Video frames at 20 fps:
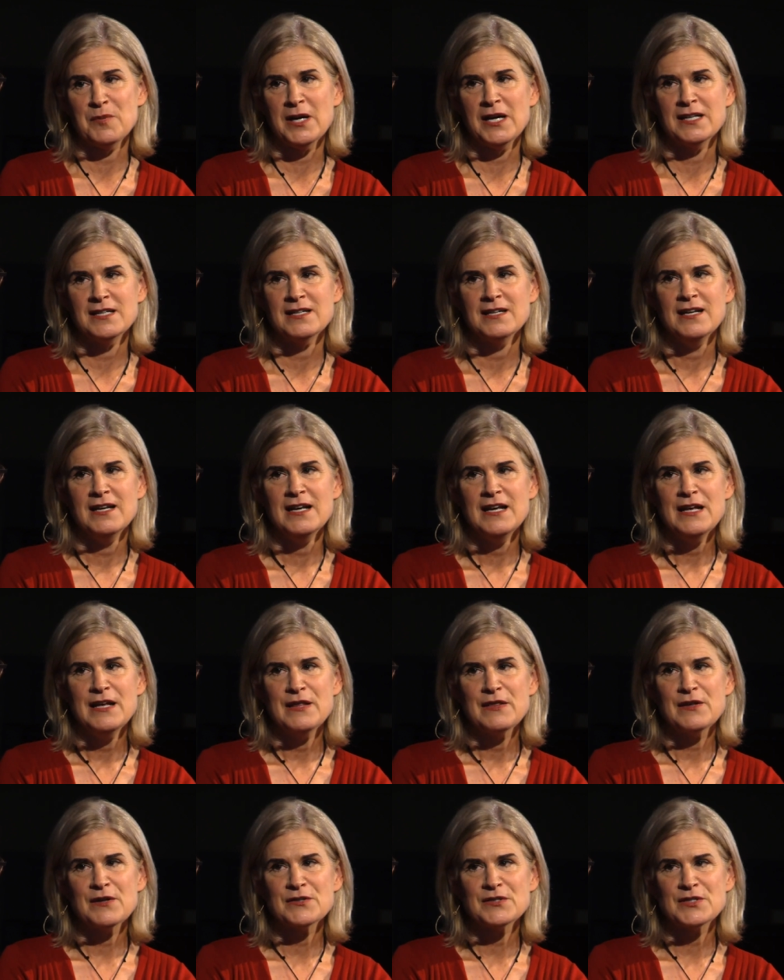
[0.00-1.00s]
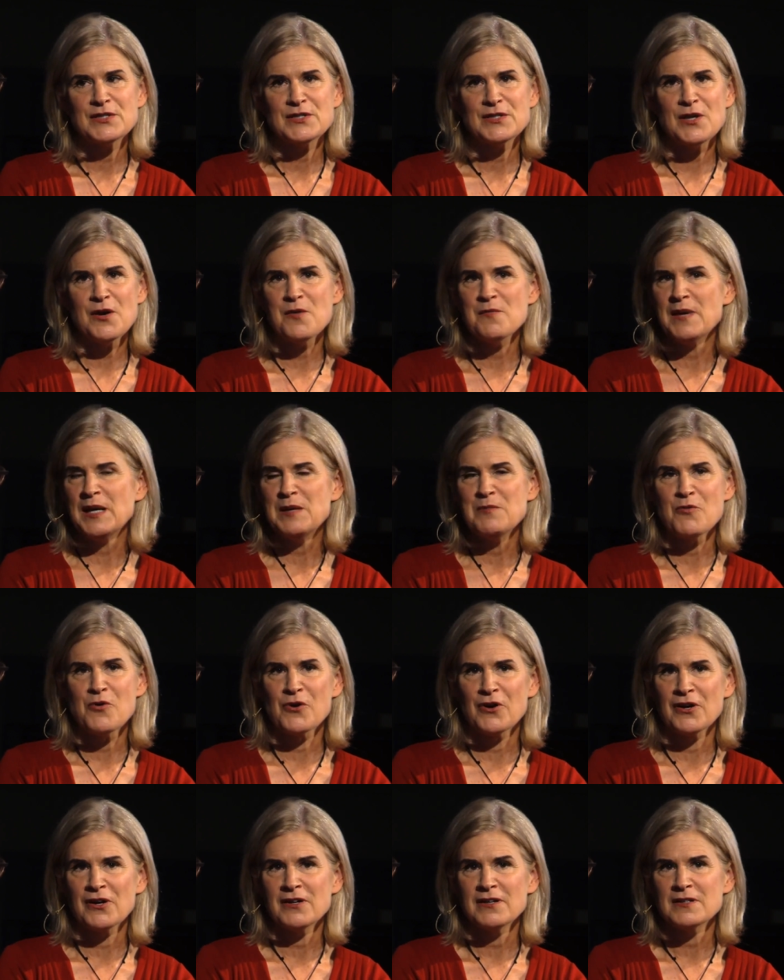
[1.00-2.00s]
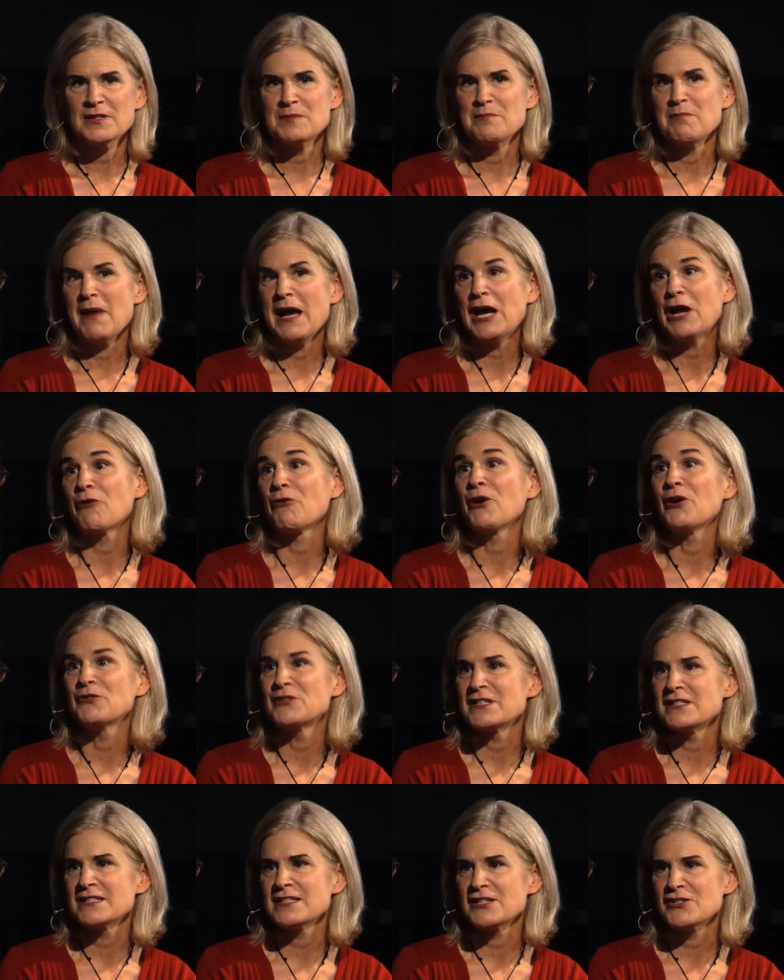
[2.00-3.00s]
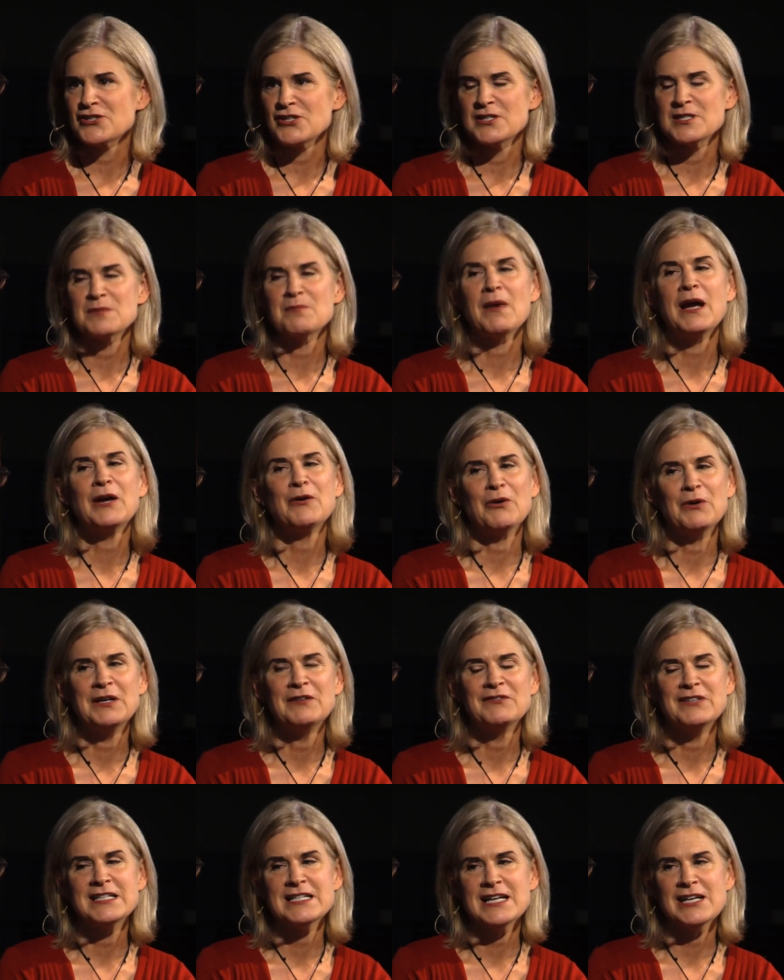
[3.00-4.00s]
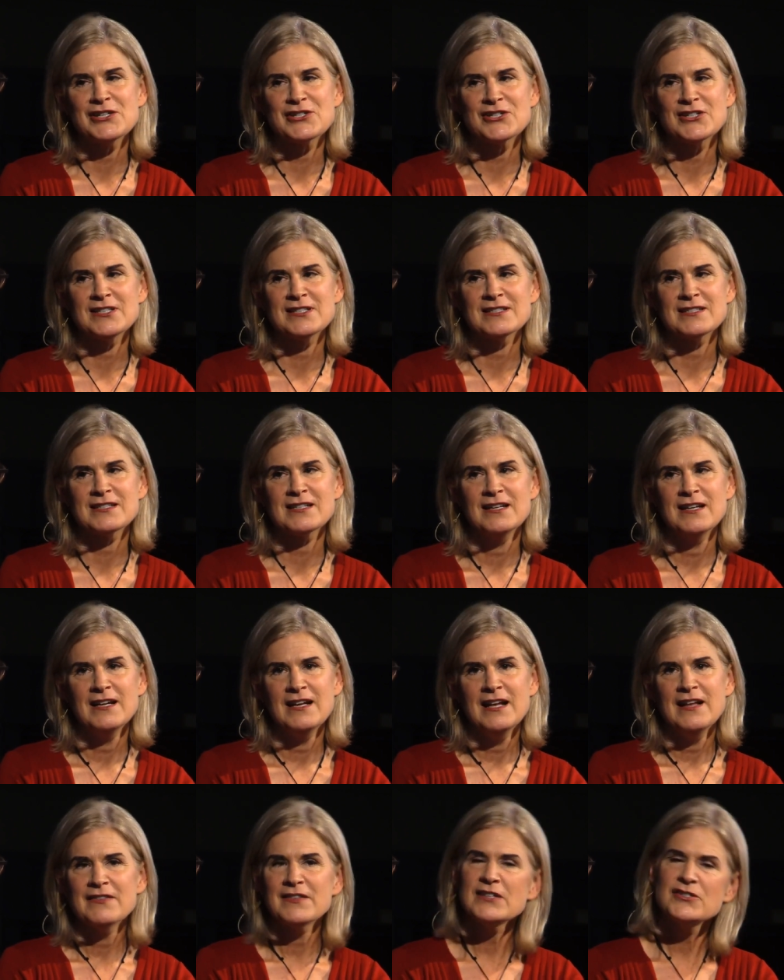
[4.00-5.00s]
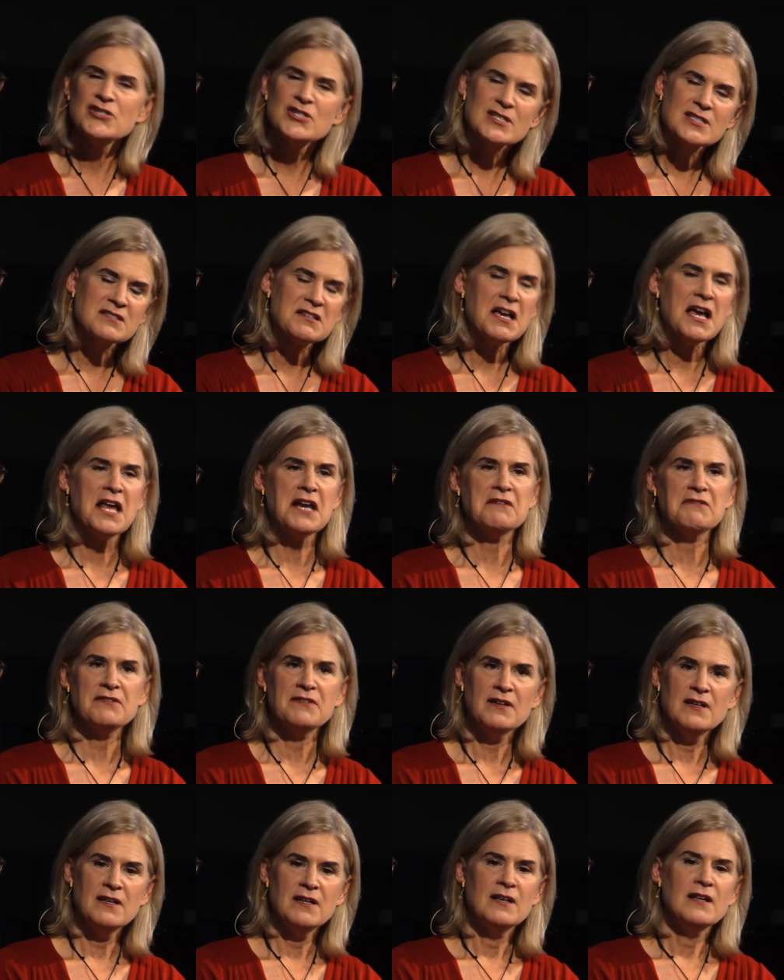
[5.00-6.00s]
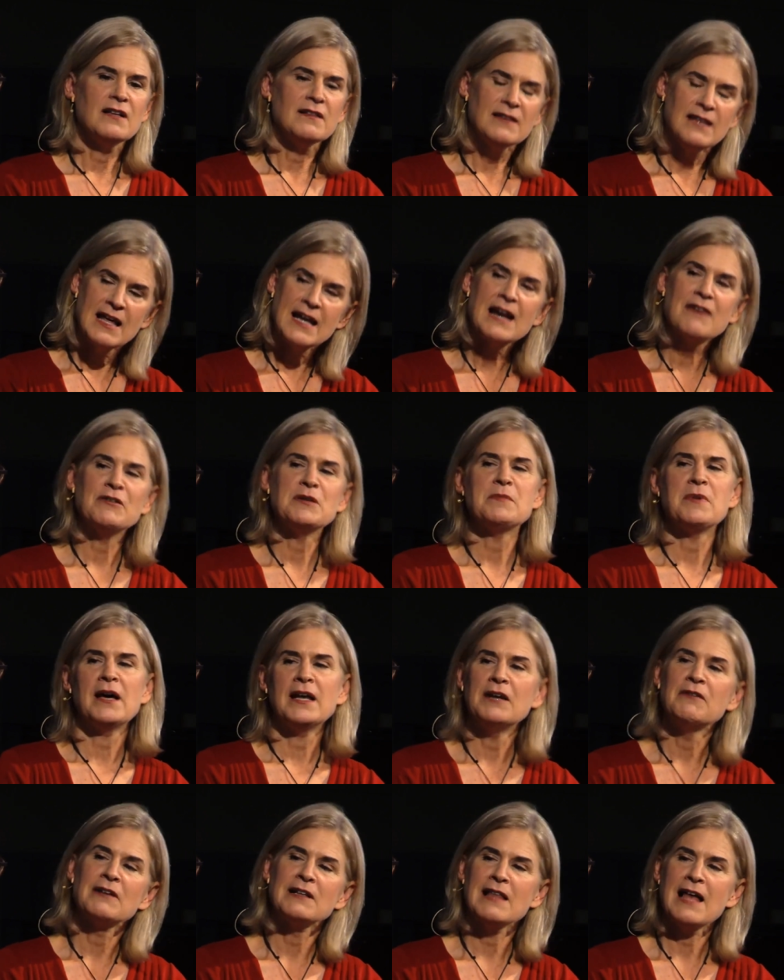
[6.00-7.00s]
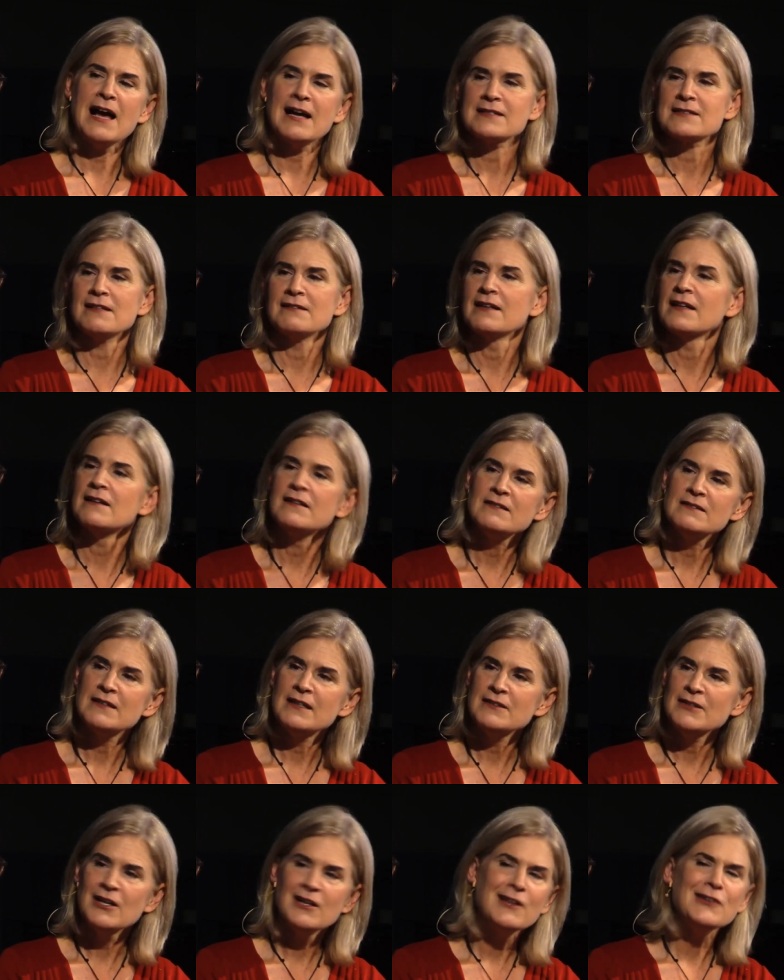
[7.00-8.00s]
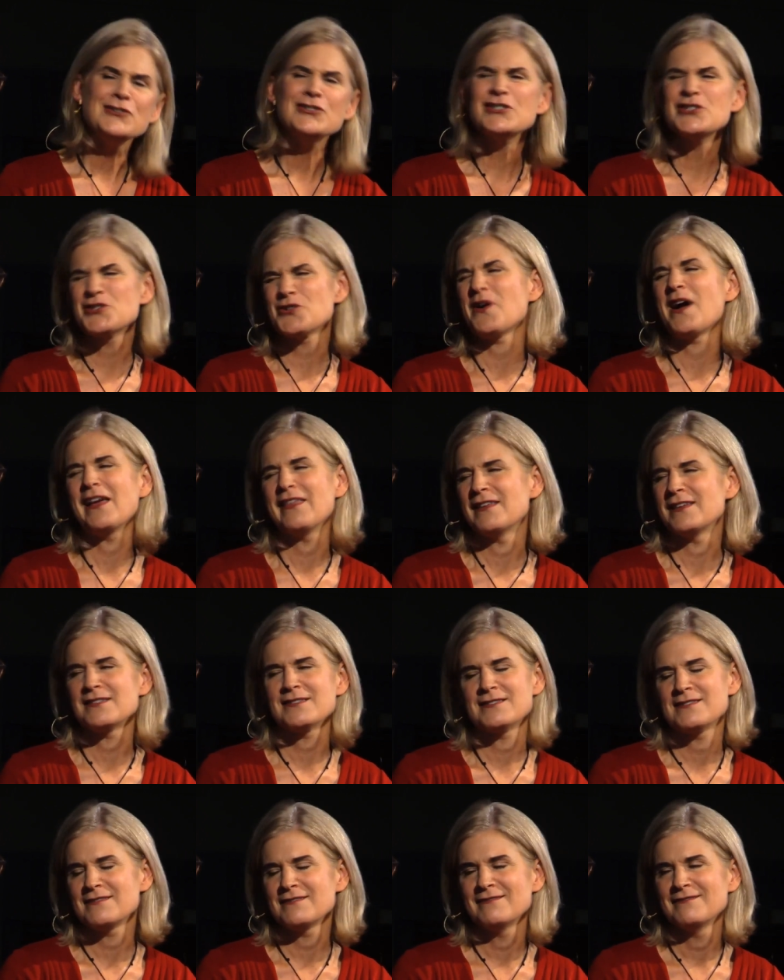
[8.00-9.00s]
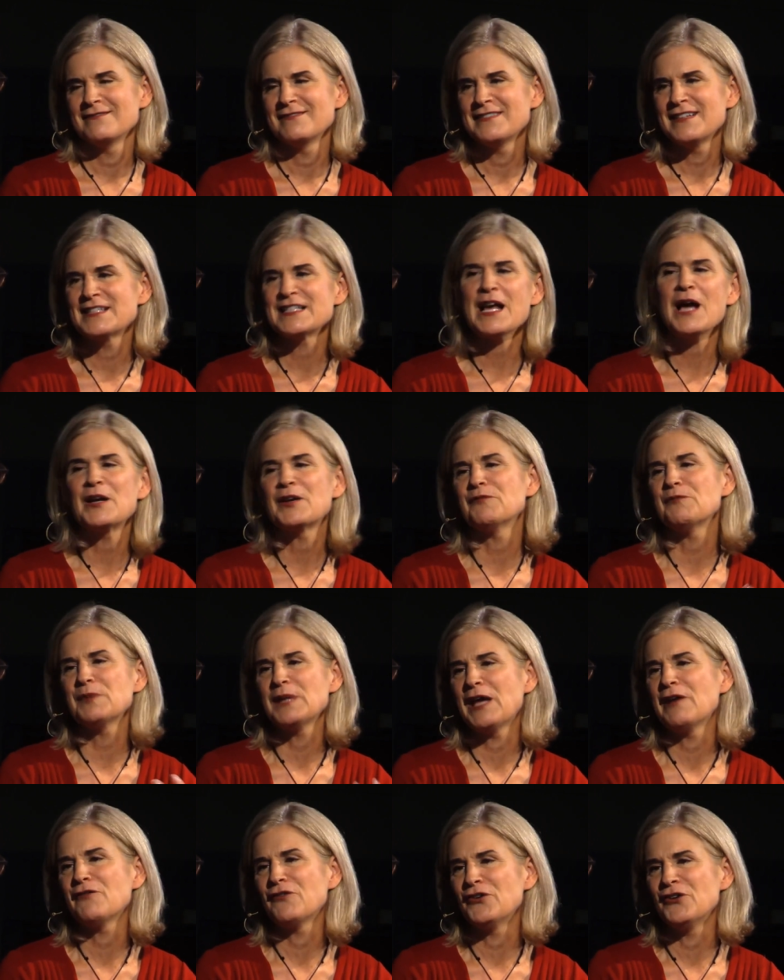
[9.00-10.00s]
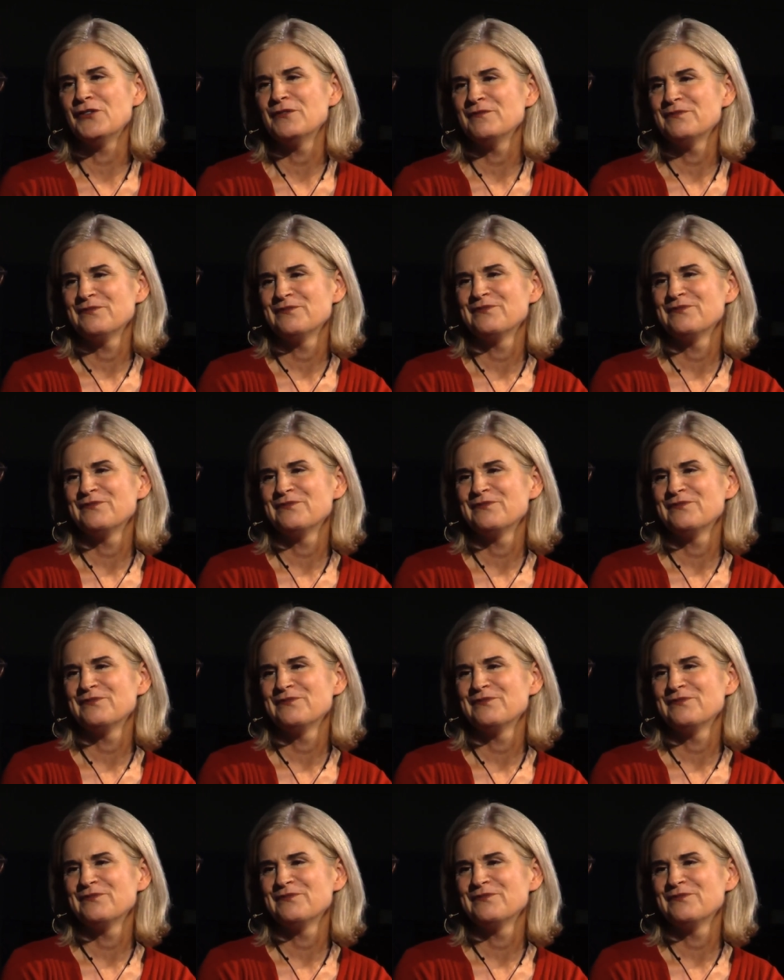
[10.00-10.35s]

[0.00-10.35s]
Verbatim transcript: But there's so many more micro decisions, micro invitations that just kind of let everybody relax a little. And, yeah. You know, just try this. Yeah. It's kind of playful.